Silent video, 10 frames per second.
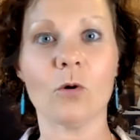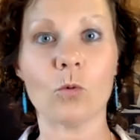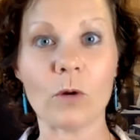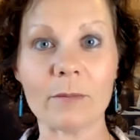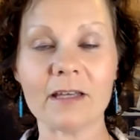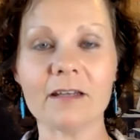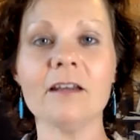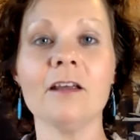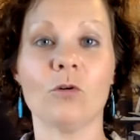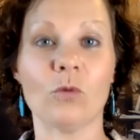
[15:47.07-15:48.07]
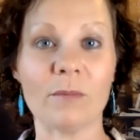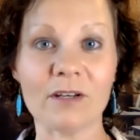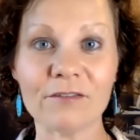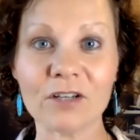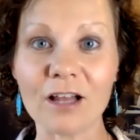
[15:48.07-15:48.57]
Women,
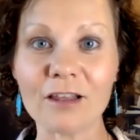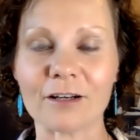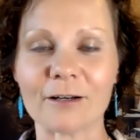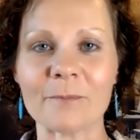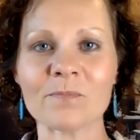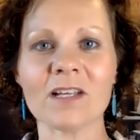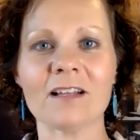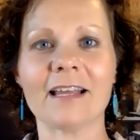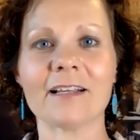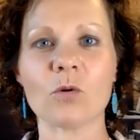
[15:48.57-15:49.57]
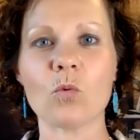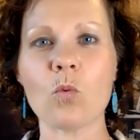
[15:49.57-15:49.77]
women of color. Like,